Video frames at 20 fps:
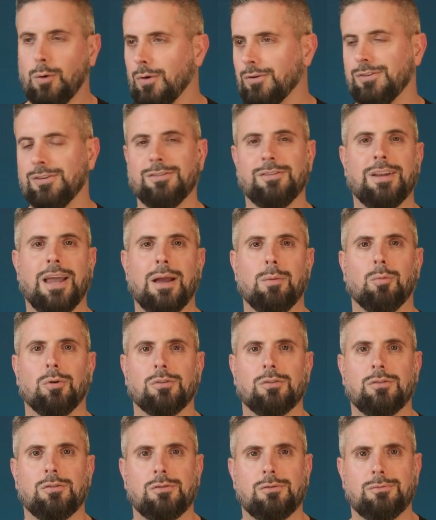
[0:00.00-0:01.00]
course his name
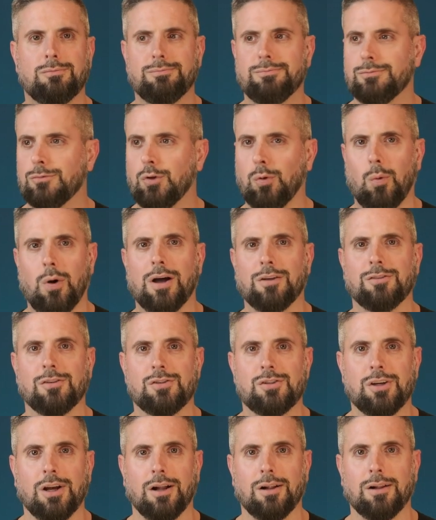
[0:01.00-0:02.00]
was
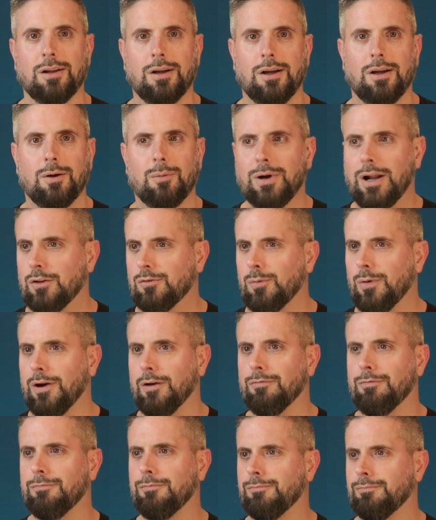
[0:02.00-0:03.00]
Toisechel. What else would
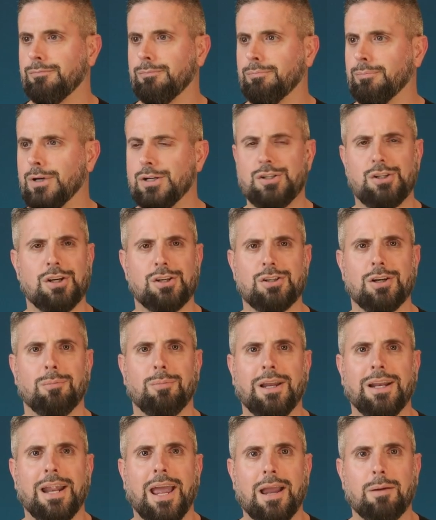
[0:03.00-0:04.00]
a magician
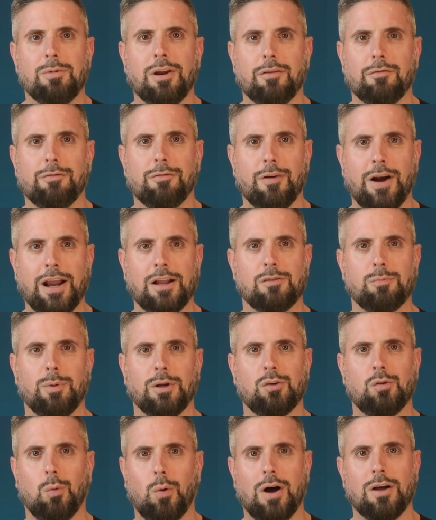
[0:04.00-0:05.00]
be named in France
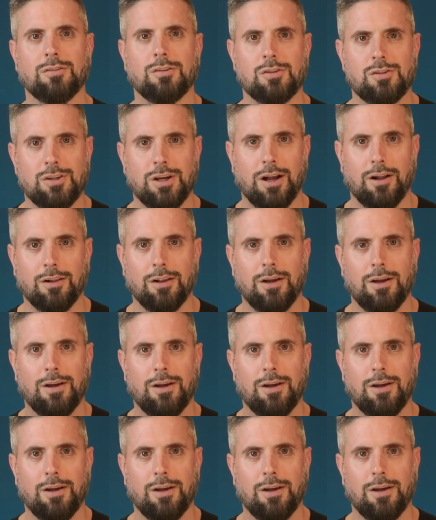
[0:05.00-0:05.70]
but Toisechel?